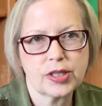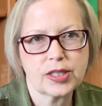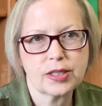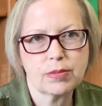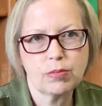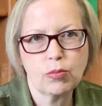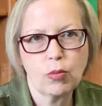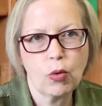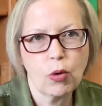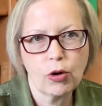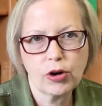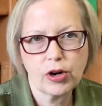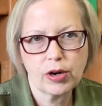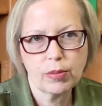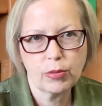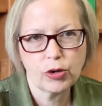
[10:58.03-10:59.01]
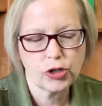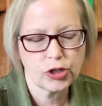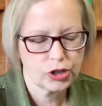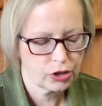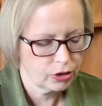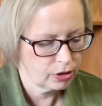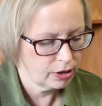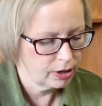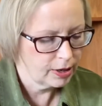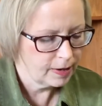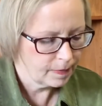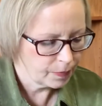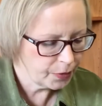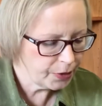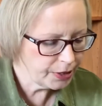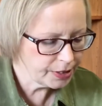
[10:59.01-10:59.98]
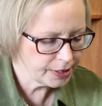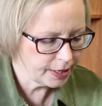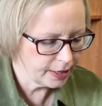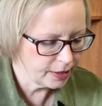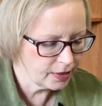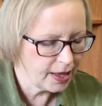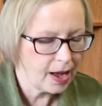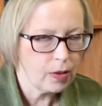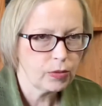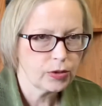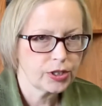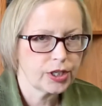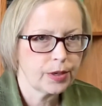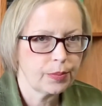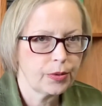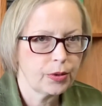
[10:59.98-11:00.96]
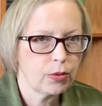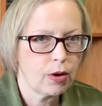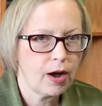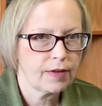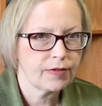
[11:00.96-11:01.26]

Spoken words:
more commercial. Things like that will tip you off to